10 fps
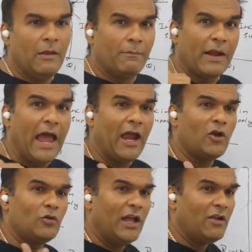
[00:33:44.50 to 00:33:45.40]

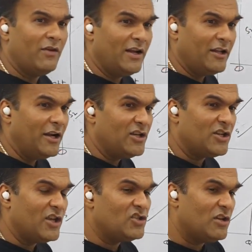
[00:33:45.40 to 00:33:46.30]
Prior to that, we did the
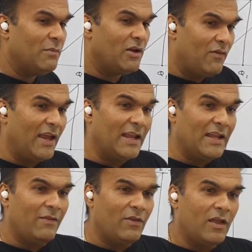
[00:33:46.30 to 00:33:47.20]
distinction
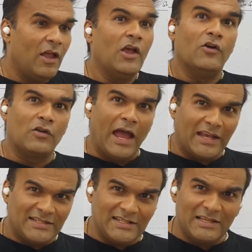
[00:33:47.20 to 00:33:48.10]
between
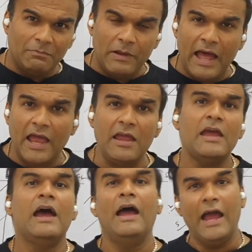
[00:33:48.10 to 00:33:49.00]
rise in
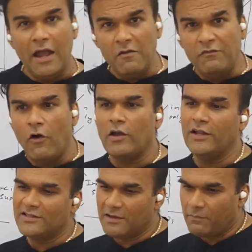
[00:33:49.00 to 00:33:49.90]
supply and fall
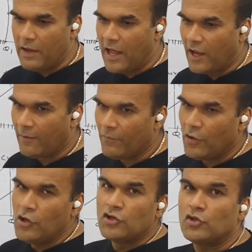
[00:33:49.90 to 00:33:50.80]
in supply.
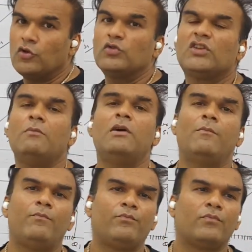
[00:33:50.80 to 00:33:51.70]
So to sum
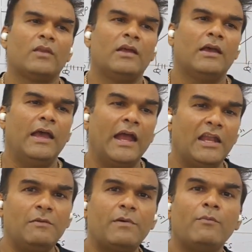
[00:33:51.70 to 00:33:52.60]
up,
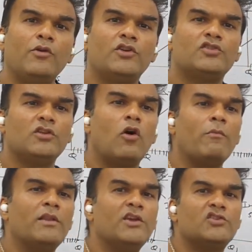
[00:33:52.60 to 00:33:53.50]
any permutation
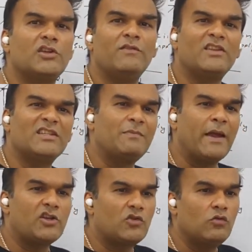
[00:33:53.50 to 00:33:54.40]
combination with
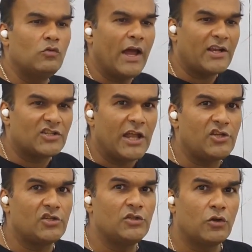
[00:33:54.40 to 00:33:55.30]
respect to
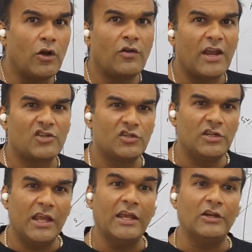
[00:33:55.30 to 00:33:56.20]
extension,
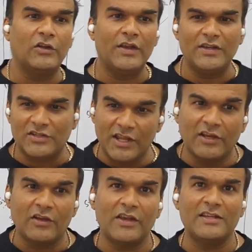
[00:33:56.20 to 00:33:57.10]
contraction, increase,
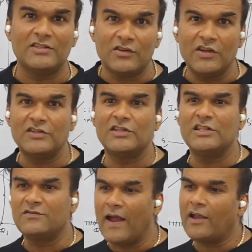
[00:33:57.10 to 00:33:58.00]
decrease,
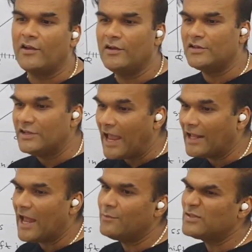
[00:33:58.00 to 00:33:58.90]
reasons, factors,
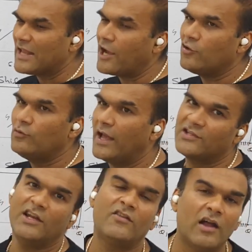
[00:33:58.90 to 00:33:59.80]
diagrams, schedule,
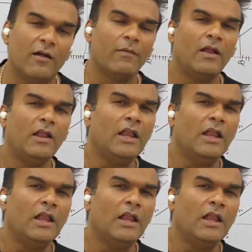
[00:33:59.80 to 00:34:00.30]
etc.